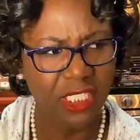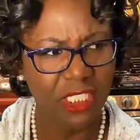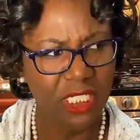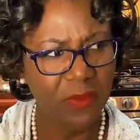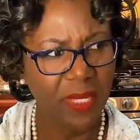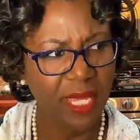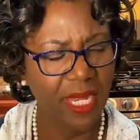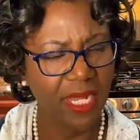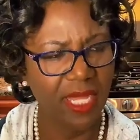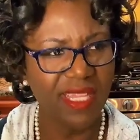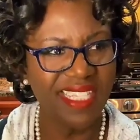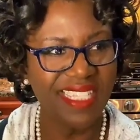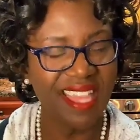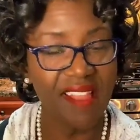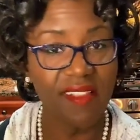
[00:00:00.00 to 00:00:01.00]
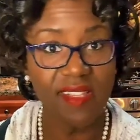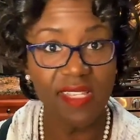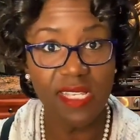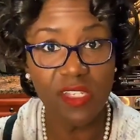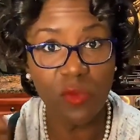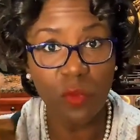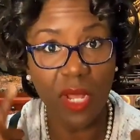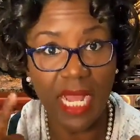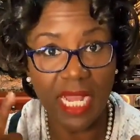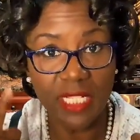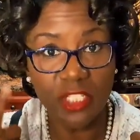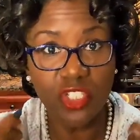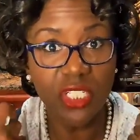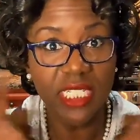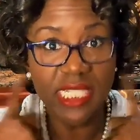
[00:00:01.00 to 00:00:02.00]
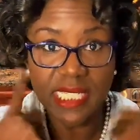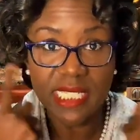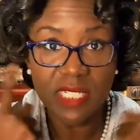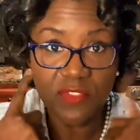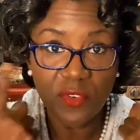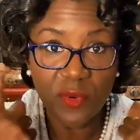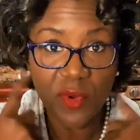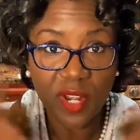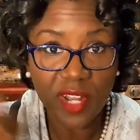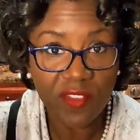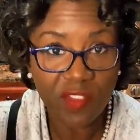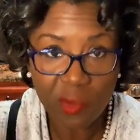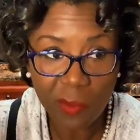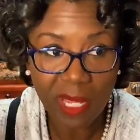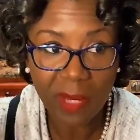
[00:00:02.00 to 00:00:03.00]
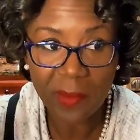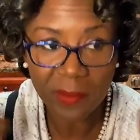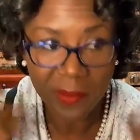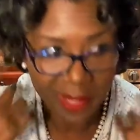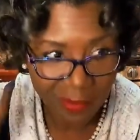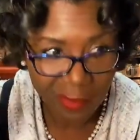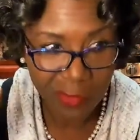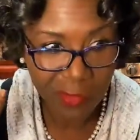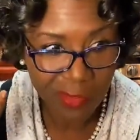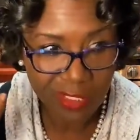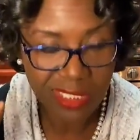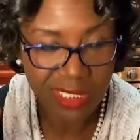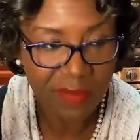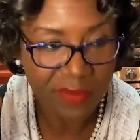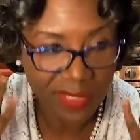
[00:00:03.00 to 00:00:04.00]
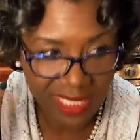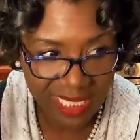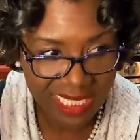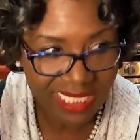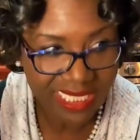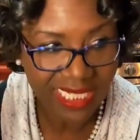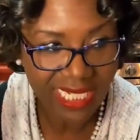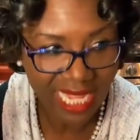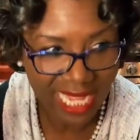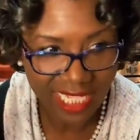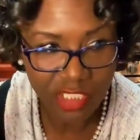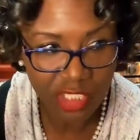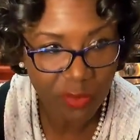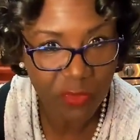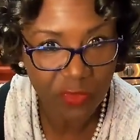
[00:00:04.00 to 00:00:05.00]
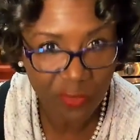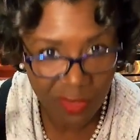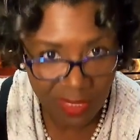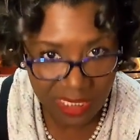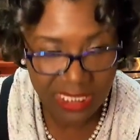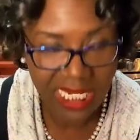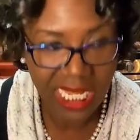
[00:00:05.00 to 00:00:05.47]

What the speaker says: So did we get all the senses? Watch, listen for it. If you're popping popcorn or something, listen, catch it before it